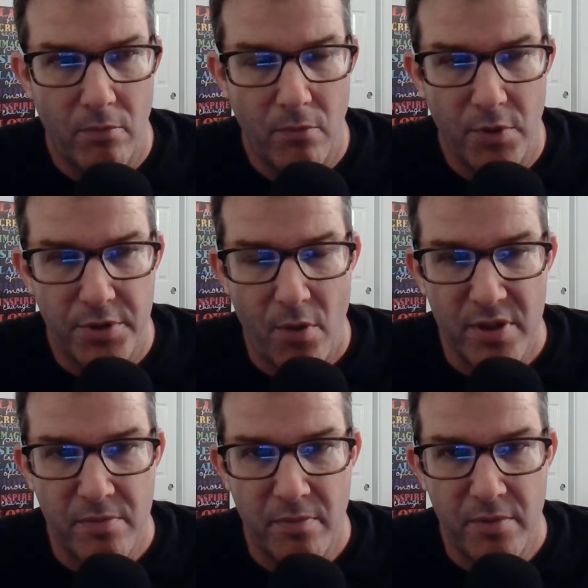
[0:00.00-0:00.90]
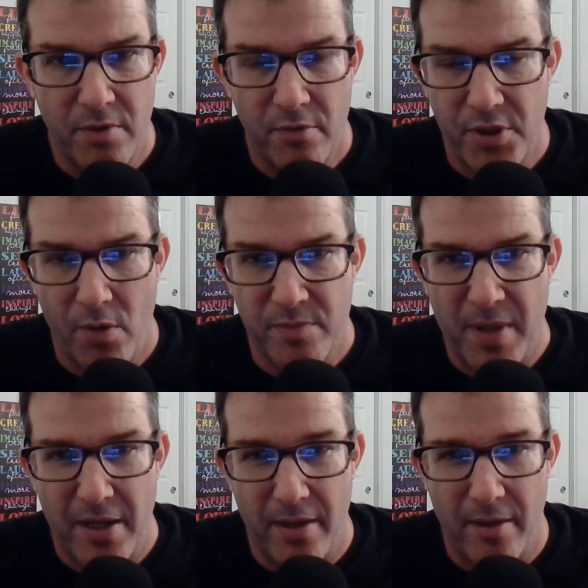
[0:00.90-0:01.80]
Well, so is so is
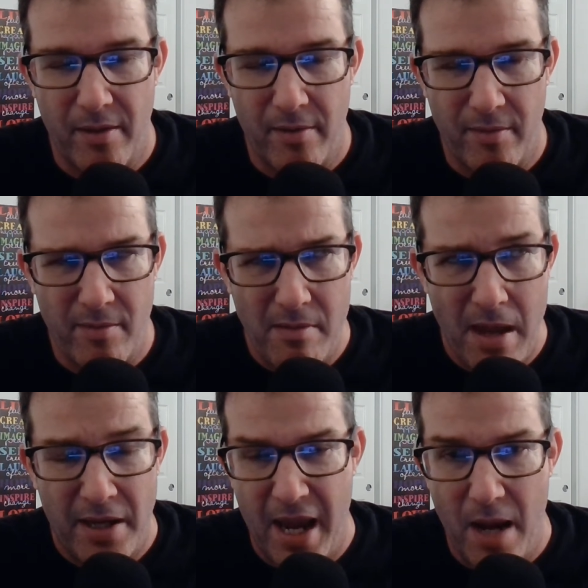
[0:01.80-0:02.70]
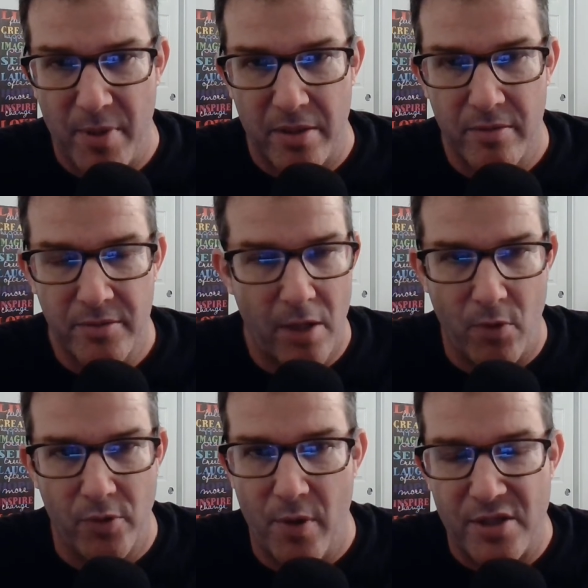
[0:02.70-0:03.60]
Be- Eki Hammon.
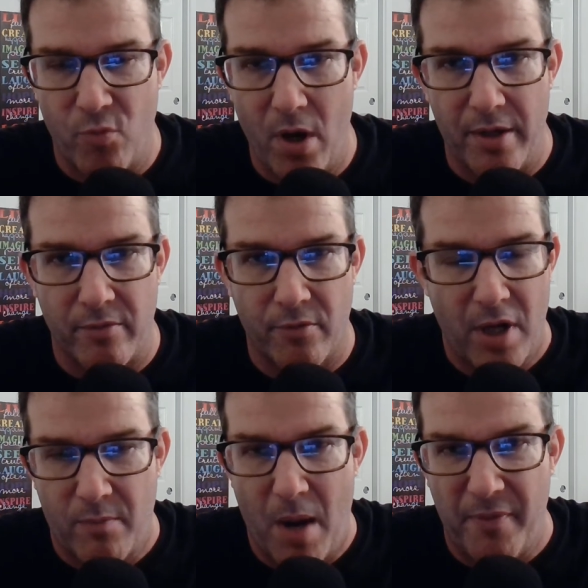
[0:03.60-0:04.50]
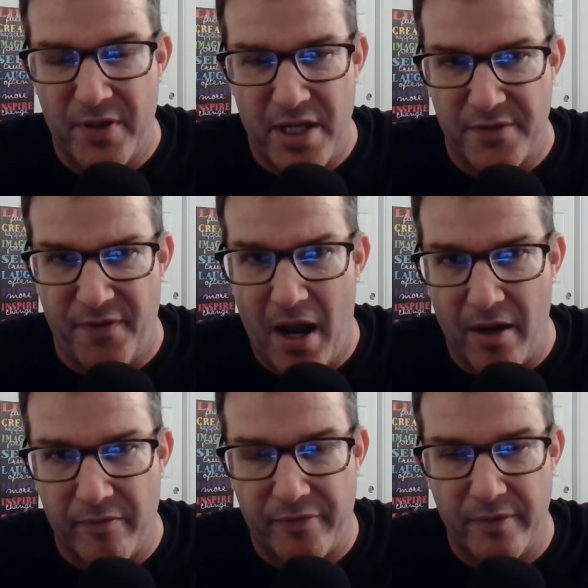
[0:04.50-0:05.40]
Tyronn Lue has one. Gregg Popovich has
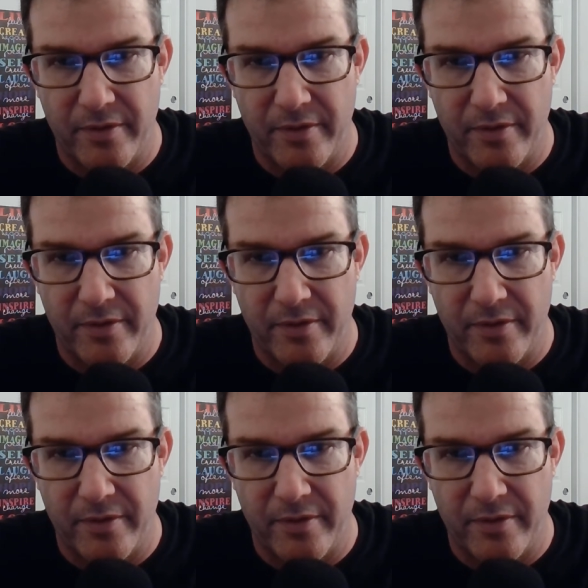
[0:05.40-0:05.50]
five.